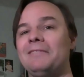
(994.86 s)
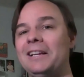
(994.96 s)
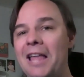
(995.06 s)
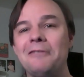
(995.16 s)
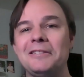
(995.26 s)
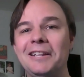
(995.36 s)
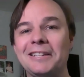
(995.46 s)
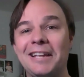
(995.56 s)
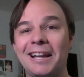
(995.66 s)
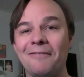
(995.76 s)
Cloud
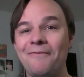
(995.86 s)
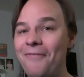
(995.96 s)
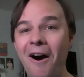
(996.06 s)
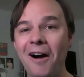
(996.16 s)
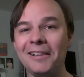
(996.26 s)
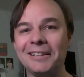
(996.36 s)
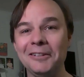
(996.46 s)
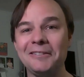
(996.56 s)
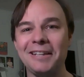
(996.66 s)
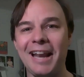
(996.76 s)
City's gonna fall and
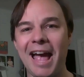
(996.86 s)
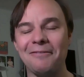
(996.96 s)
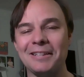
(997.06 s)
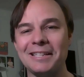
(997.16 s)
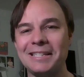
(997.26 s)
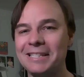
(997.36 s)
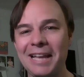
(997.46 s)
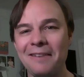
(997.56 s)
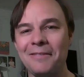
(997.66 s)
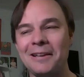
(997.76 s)
Luke's gonna have to
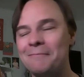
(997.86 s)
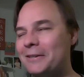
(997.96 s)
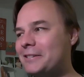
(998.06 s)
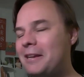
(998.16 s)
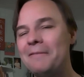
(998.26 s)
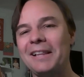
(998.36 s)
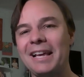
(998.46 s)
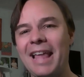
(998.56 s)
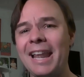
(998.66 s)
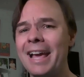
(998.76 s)
save them or something
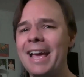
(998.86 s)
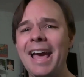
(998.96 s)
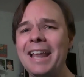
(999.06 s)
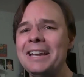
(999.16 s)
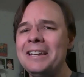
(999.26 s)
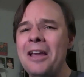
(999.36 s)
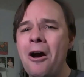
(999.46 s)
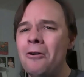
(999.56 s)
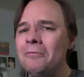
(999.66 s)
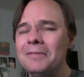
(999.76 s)
like that. And
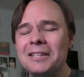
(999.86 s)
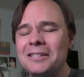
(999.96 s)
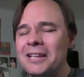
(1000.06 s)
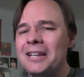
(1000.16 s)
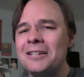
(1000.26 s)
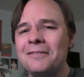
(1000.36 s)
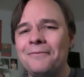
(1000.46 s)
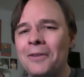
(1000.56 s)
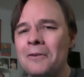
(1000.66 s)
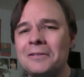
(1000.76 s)
no, the city just
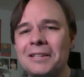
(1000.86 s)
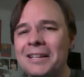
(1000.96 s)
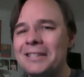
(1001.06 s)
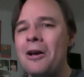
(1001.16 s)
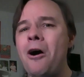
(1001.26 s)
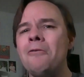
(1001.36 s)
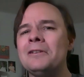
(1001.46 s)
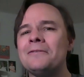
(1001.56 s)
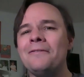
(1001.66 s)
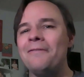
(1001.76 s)
floats and it's
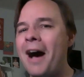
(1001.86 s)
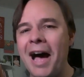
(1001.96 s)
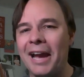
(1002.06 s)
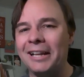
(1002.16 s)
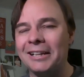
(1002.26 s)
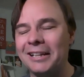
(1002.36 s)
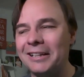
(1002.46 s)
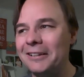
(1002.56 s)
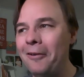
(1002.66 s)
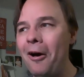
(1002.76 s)
always fine.
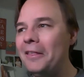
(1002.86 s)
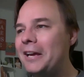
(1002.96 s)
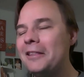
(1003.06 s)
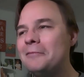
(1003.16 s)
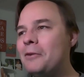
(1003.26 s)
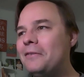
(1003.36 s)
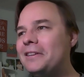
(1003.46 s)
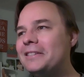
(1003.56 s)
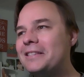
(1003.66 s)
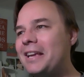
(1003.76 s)
And in all the other
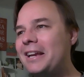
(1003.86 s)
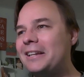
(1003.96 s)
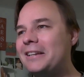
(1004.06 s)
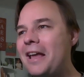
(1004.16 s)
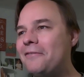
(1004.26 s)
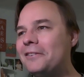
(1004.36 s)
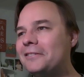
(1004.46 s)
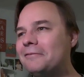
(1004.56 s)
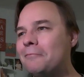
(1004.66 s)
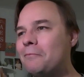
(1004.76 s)
movies, they
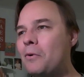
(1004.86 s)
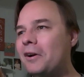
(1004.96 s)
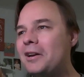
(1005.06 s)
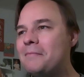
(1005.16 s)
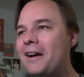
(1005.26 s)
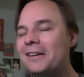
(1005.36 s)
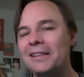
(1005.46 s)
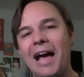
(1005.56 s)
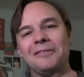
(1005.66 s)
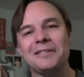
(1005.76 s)
never worry about
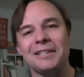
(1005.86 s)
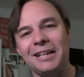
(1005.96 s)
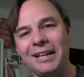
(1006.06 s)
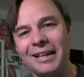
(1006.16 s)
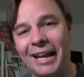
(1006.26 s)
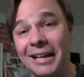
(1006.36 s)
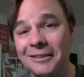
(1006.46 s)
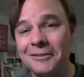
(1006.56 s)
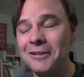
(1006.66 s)
Cloud City again.